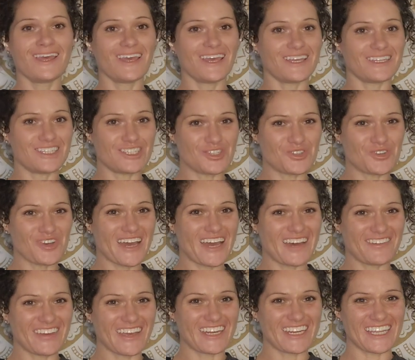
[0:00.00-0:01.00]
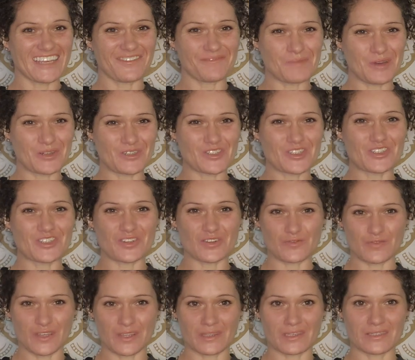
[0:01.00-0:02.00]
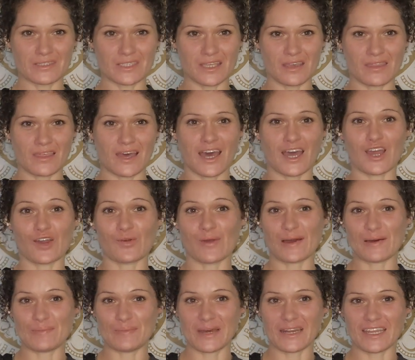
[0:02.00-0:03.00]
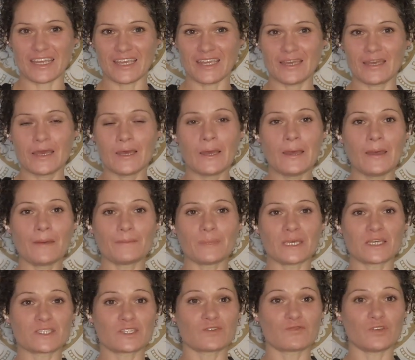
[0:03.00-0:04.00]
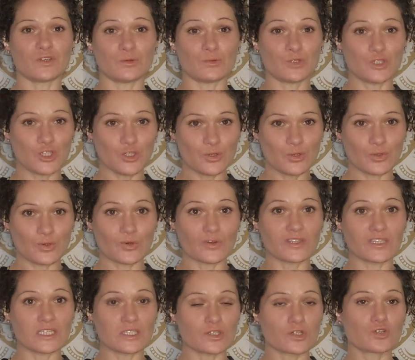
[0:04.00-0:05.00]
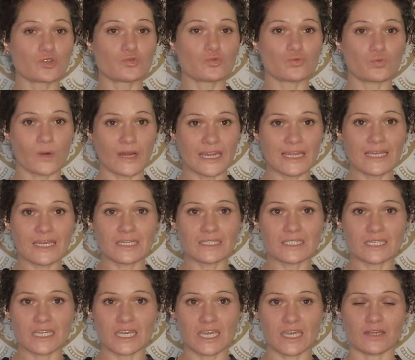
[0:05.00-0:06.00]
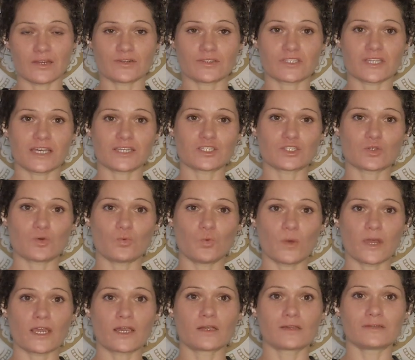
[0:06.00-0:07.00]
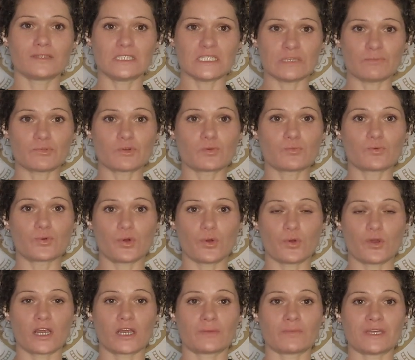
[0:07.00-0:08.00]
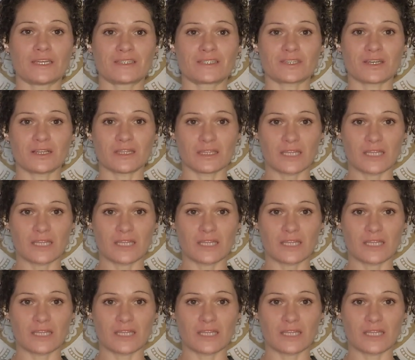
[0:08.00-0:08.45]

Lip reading: Did you have any emotions or feelings like that around money? Because if you do, these are great indicators as to where deeper programmings